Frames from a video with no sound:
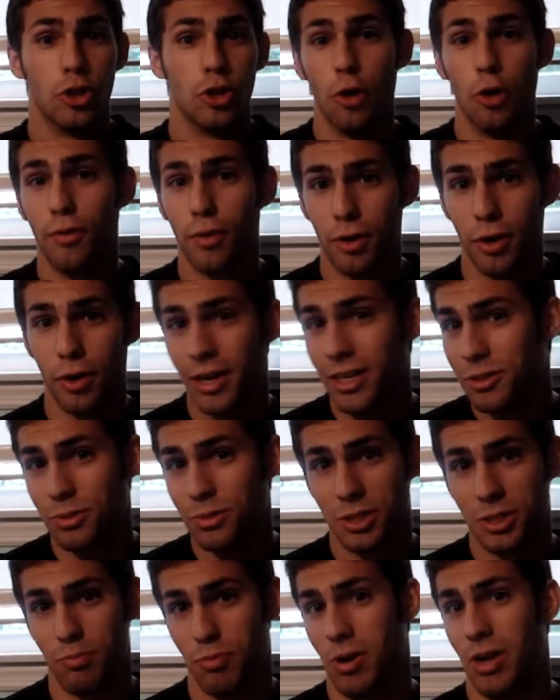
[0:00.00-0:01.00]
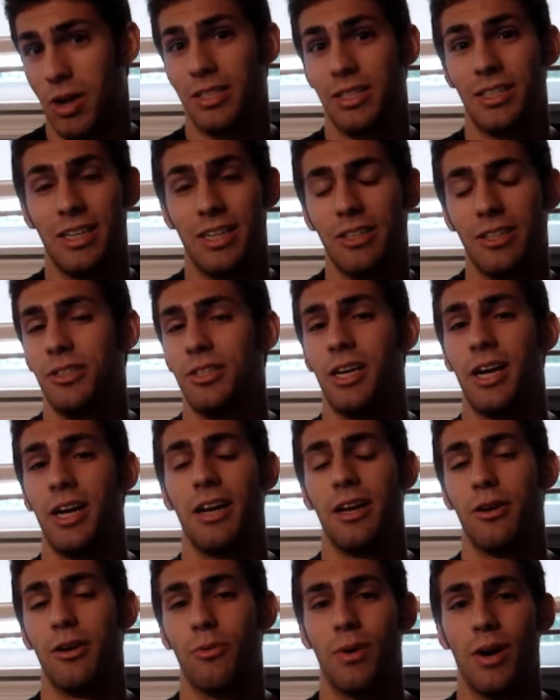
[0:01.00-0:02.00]
Topher Grace was surprisingly
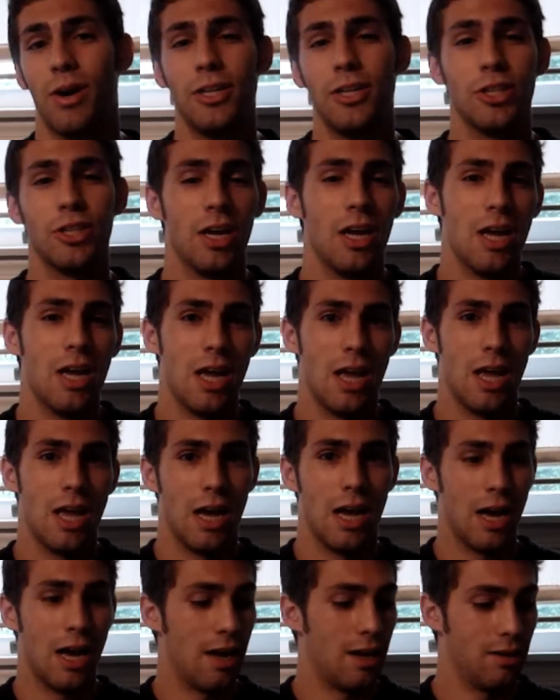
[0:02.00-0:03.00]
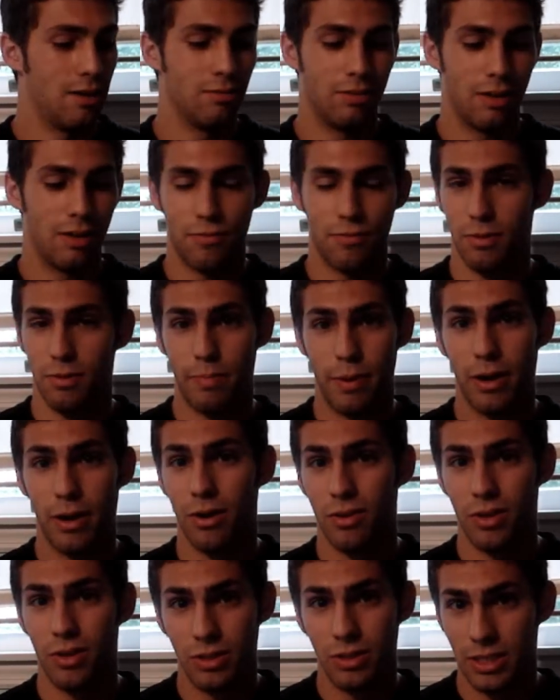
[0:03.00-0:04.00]
entertaining to watch. Definitely
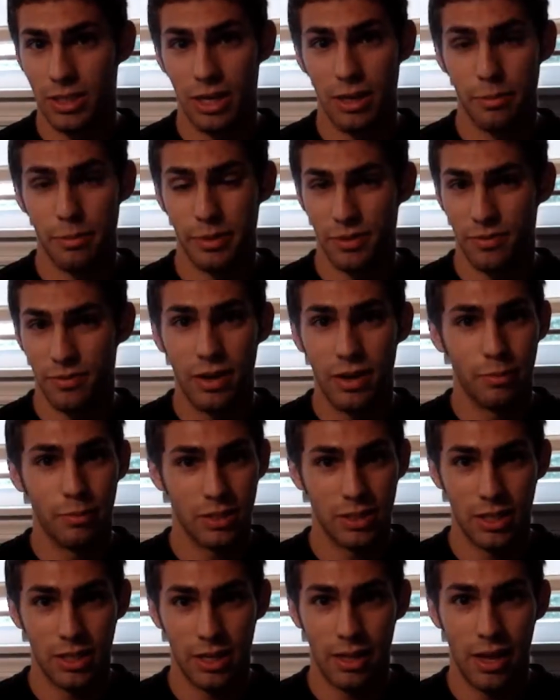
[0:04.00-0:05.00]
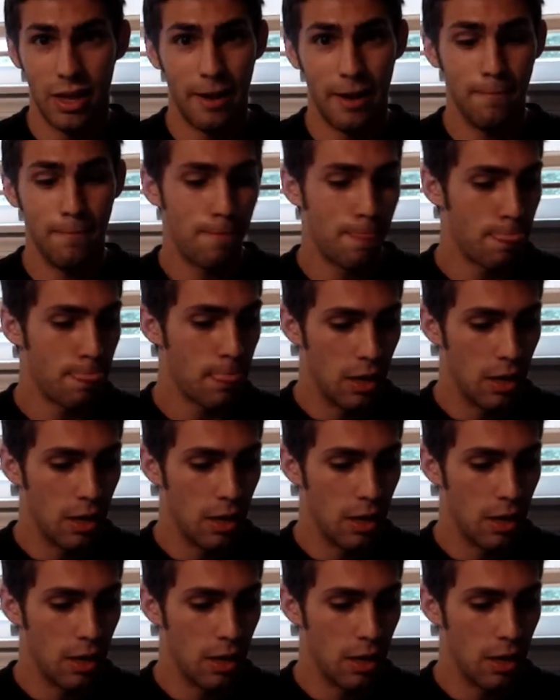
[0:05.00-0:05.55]
better than seeing him as Venom, I'll say that.